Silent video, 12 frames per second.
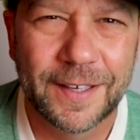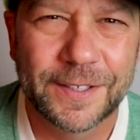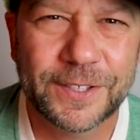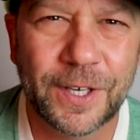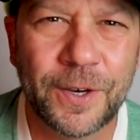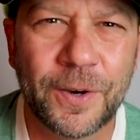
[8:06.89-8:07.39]

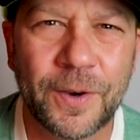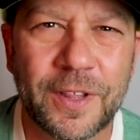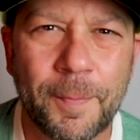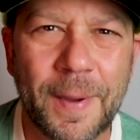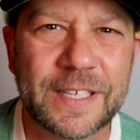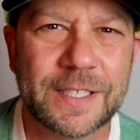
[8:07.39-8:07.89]
So,
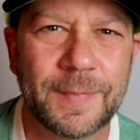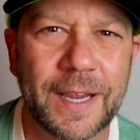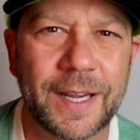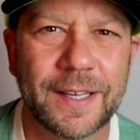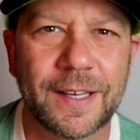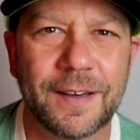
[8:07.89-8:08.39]
the best of
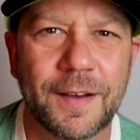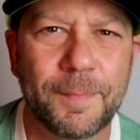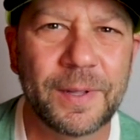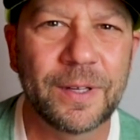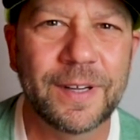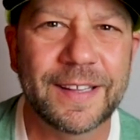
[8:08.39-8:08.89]
my
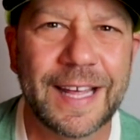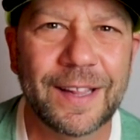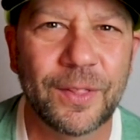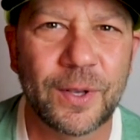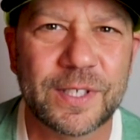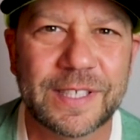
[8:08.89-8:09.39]
ability,
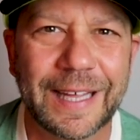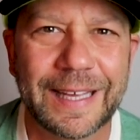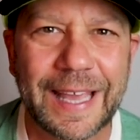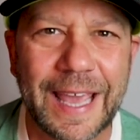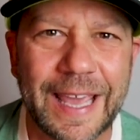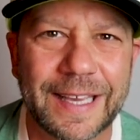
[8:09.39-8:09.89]
that looks
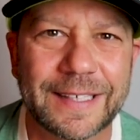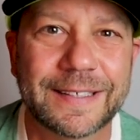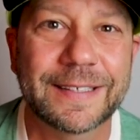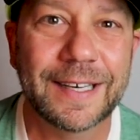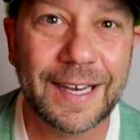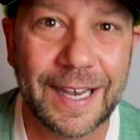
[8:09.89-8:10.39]
like a
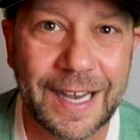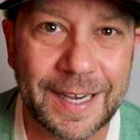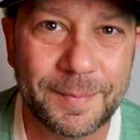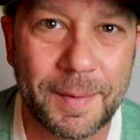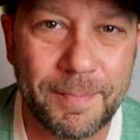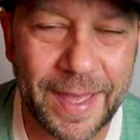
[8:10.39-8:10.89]

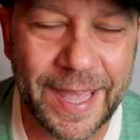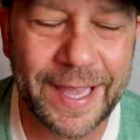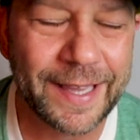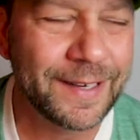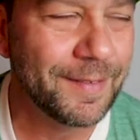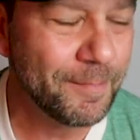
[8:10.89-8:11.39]
Tom
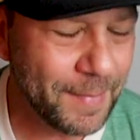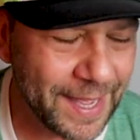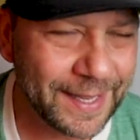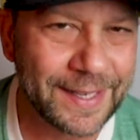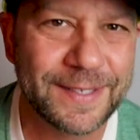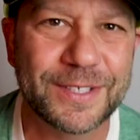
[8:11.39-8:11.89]

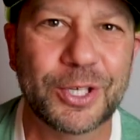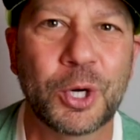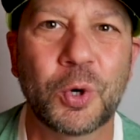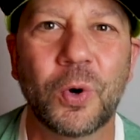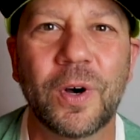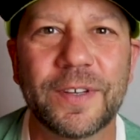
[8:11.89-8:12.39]
Man's
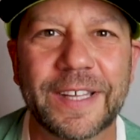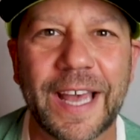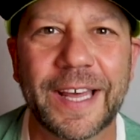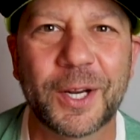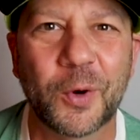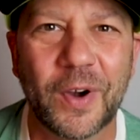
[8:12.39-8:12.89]

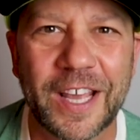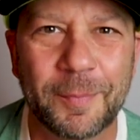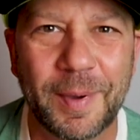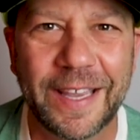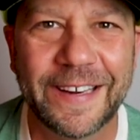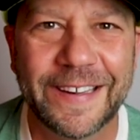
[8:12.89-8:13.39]
Crawdad
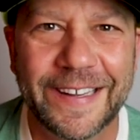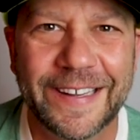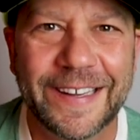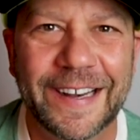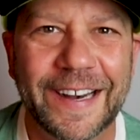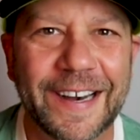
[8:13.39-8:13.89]
crankbait.
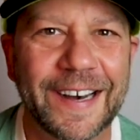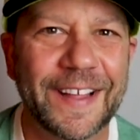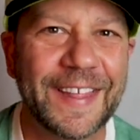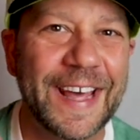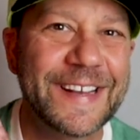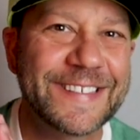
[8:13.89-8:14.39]

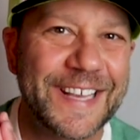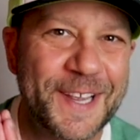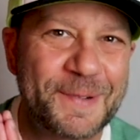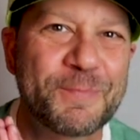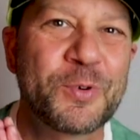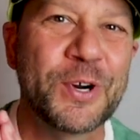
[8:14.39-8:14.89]
That is
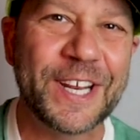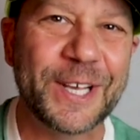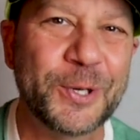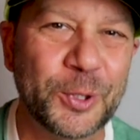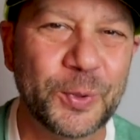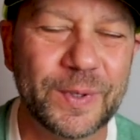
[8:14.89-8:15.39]
a pretty
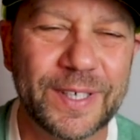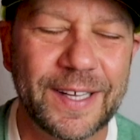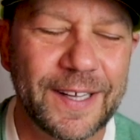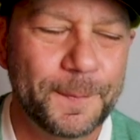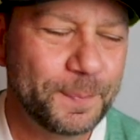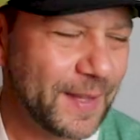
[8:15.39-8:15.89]
cool one,
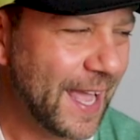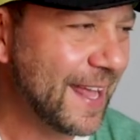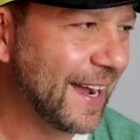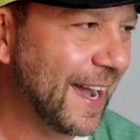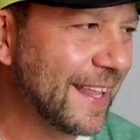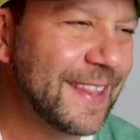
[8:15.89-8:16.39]

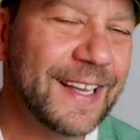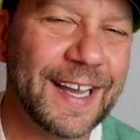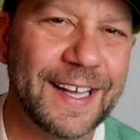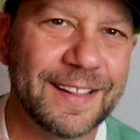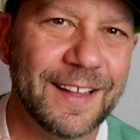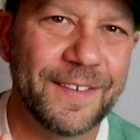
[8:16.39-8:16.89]
and I think
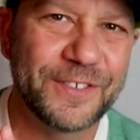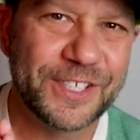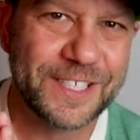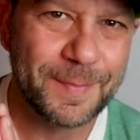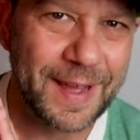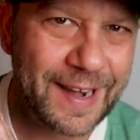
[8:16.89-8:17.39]
I love
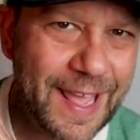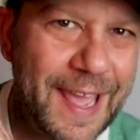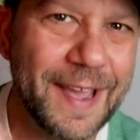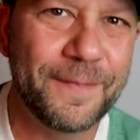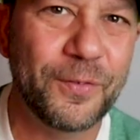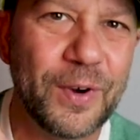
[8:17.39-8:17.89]
just about
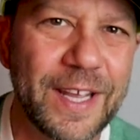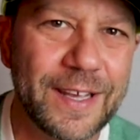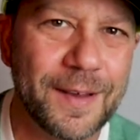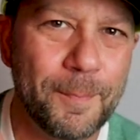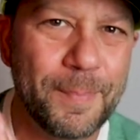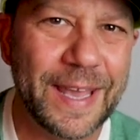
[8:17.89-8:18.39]

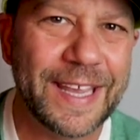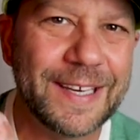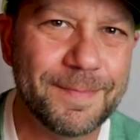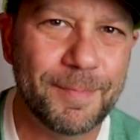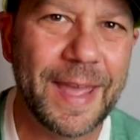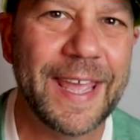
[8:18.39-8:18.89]
every
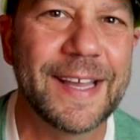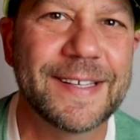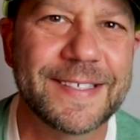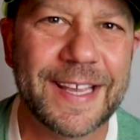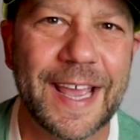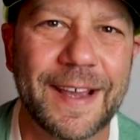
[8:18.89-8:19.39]
bait
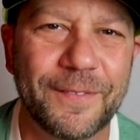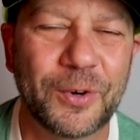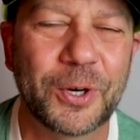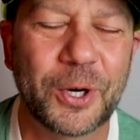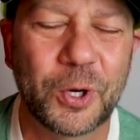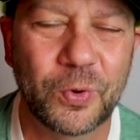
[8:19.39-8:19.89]
Man's
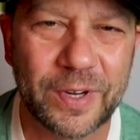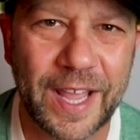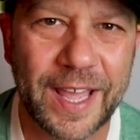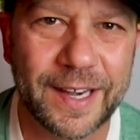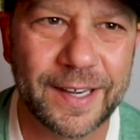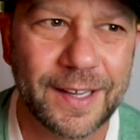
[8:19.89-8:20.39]
ever
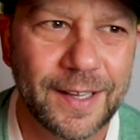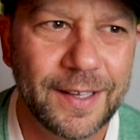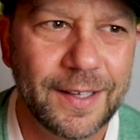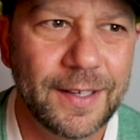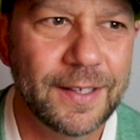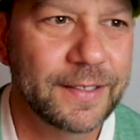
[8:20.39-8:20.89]
created.
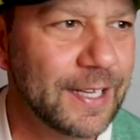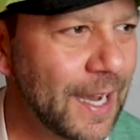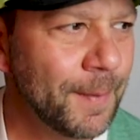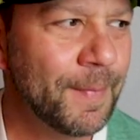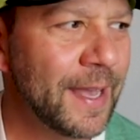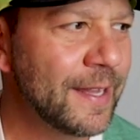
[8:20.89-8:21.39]

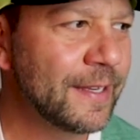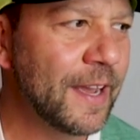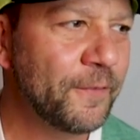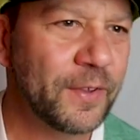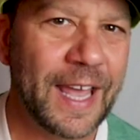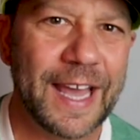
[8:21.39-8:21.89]
Tom Mann
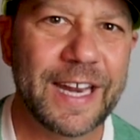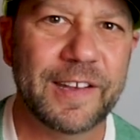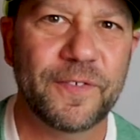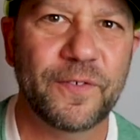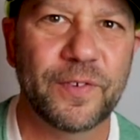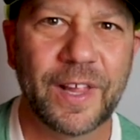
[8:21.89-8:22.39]
definitely had
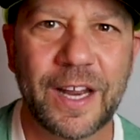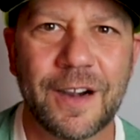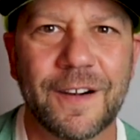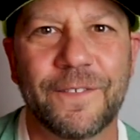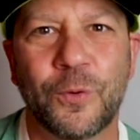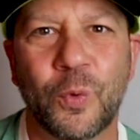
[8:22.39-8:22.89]
a
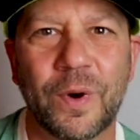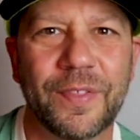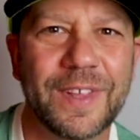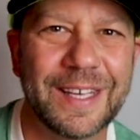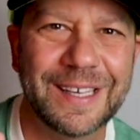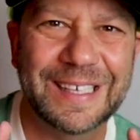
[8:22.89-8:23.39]
flair for
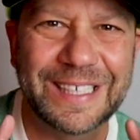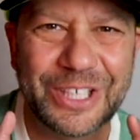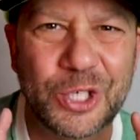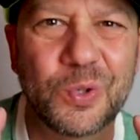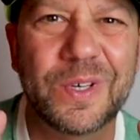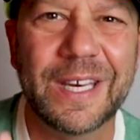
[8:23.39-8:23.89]
the
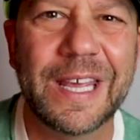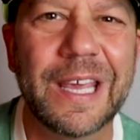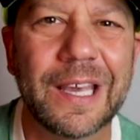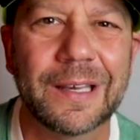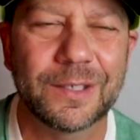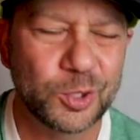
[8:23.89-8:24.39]

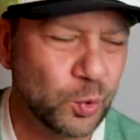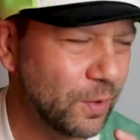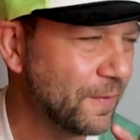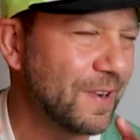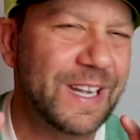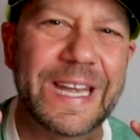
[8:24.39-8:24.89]
unique, sort
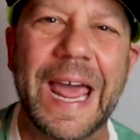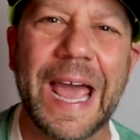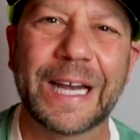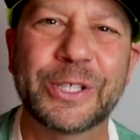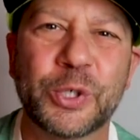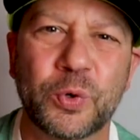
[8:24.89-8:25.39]
of
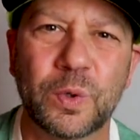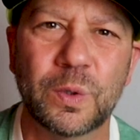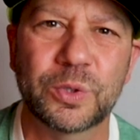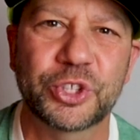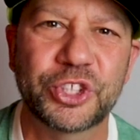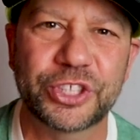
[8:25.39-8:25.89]

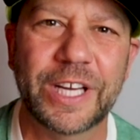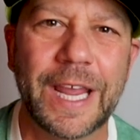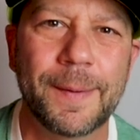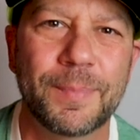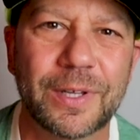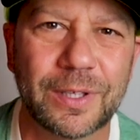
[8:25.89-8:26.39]

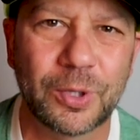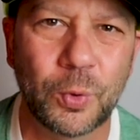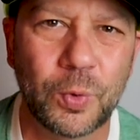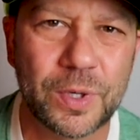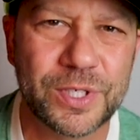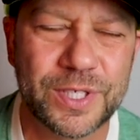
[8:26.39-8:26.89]
natural-shaped
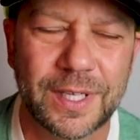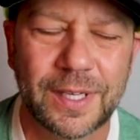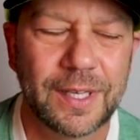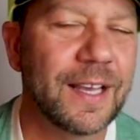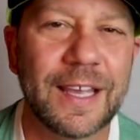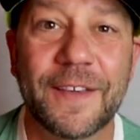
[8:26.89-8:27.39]
lures.
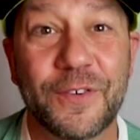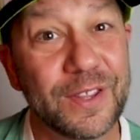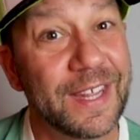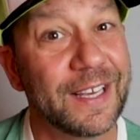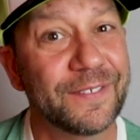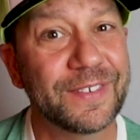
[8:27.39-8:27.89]
If you
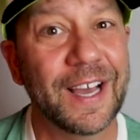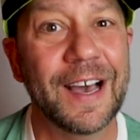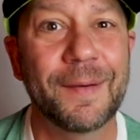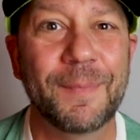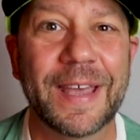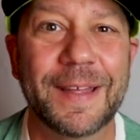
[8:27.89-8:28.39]
think of
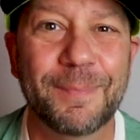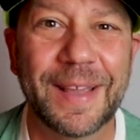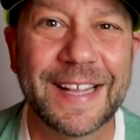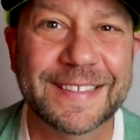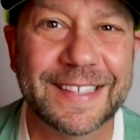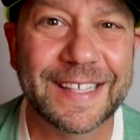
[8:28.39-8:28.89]
Tom Mann
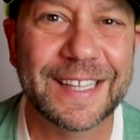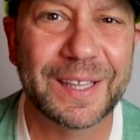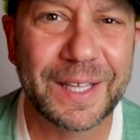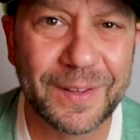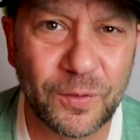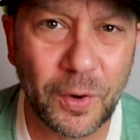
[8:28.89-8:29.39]
baits like the
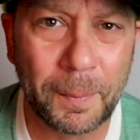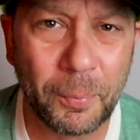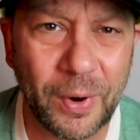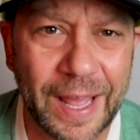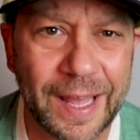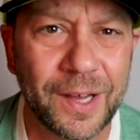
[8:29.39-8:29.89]
Leroy
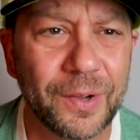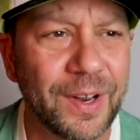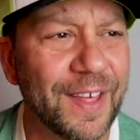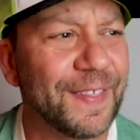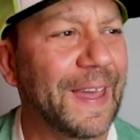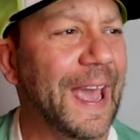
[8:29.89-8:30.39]

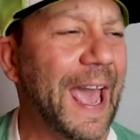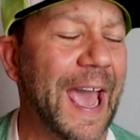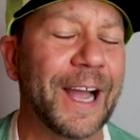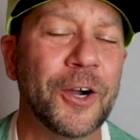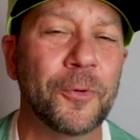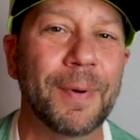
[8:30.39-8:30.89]
Brown, the
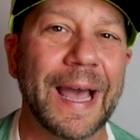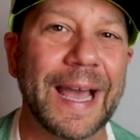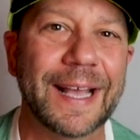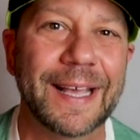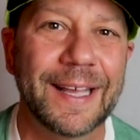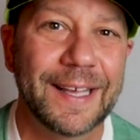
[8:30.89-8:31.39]

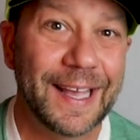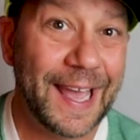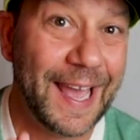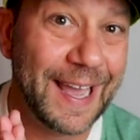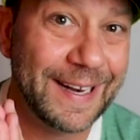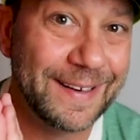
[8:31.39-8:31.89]
Hackleback,
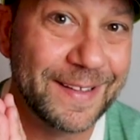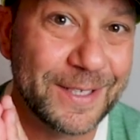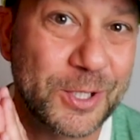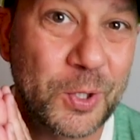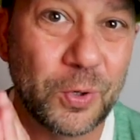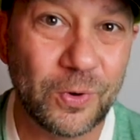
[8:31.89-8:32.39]
and
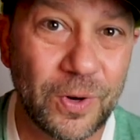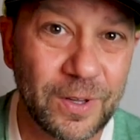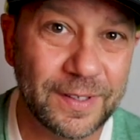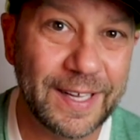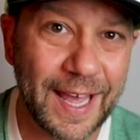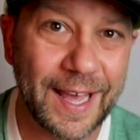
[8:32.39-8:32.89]
this
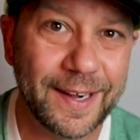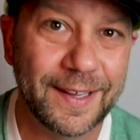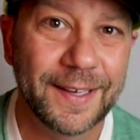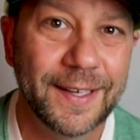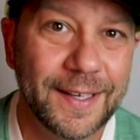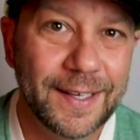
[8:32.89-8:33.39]
Crawdad,
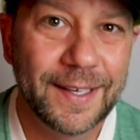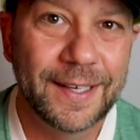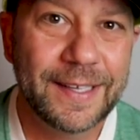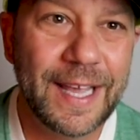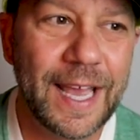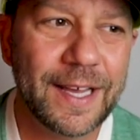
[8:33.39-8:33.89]

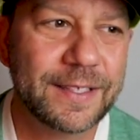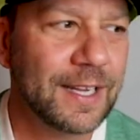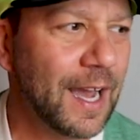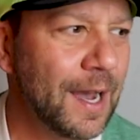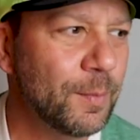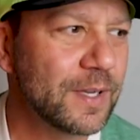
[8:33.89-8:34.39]
yeah,
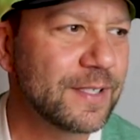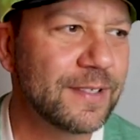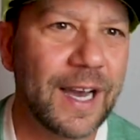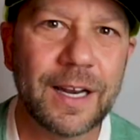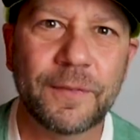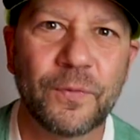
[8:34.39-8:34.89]
Tom was
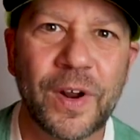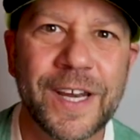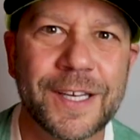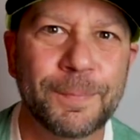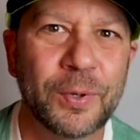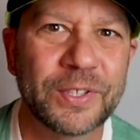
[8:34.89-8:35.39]
not
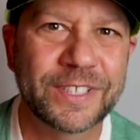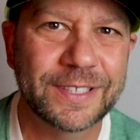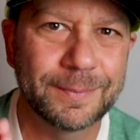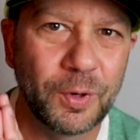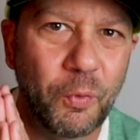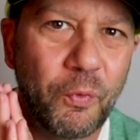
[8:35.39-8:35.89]
afraid to put
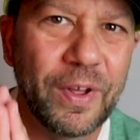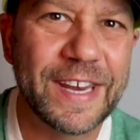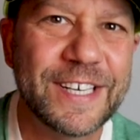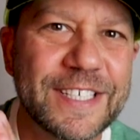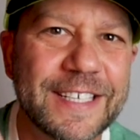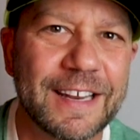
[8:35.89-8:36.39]
some
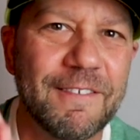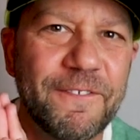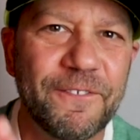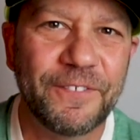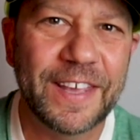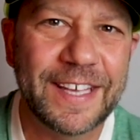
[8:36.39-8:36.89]
ridges and
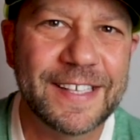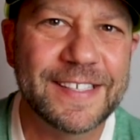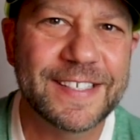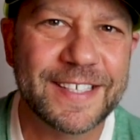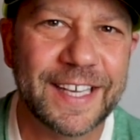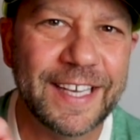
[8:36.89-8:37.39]

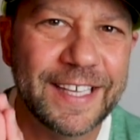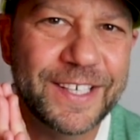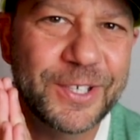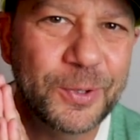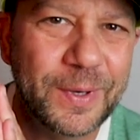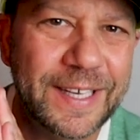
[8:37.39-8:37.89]
fins
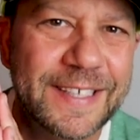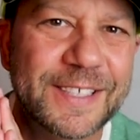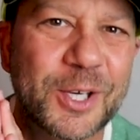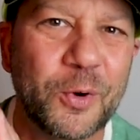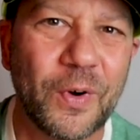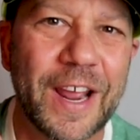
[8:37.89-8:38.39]
into
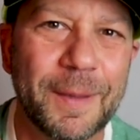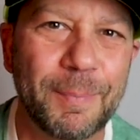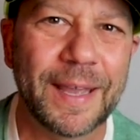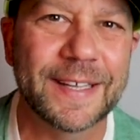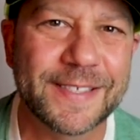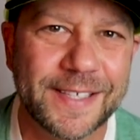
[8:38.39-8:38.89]
his
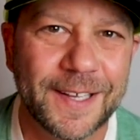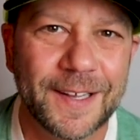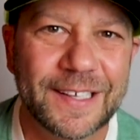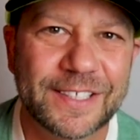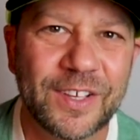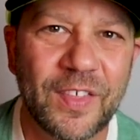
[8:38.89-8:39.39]
crankbaits.
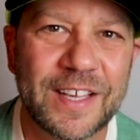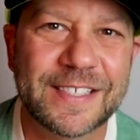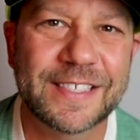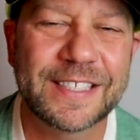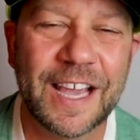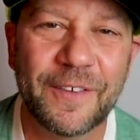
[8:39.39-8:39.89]
So
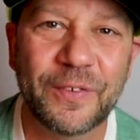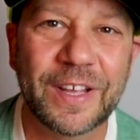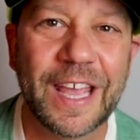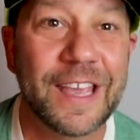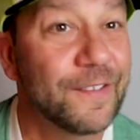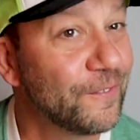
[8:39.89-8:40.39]
this is
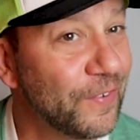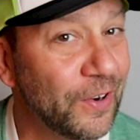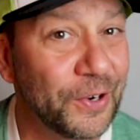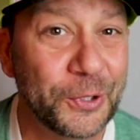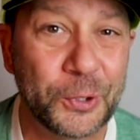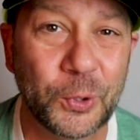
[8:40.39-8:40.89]
definitely a
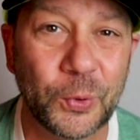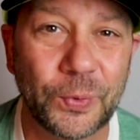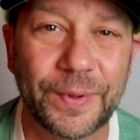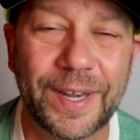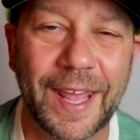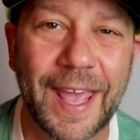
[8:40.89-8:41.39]
very
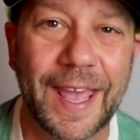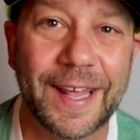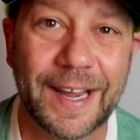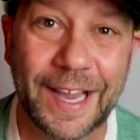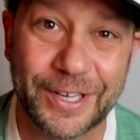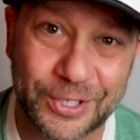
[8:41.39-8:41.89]
cool one,
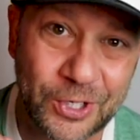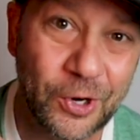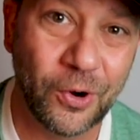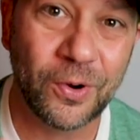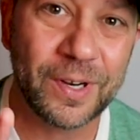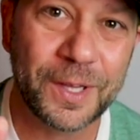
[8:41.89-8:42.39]
and I
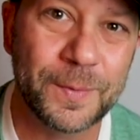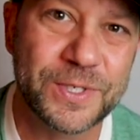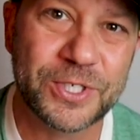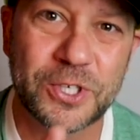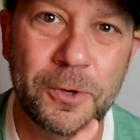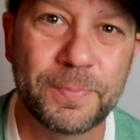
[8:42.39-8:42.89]
totally
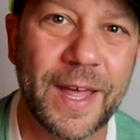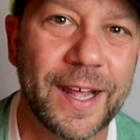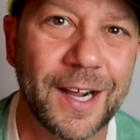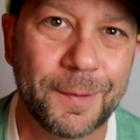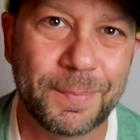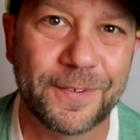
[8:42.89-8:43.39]
would scoop
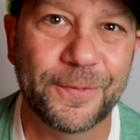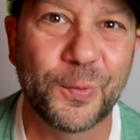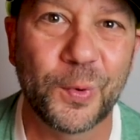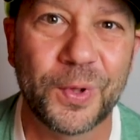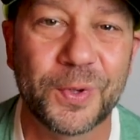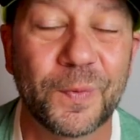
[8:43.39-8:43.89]
that up
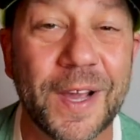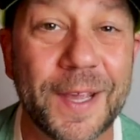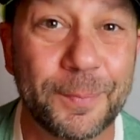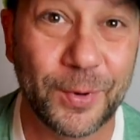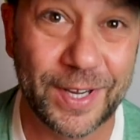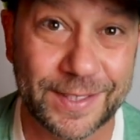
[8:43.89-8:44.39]
for the
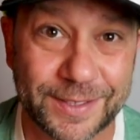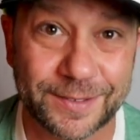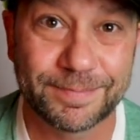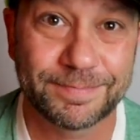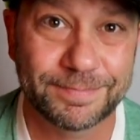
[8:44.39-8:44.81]
right price.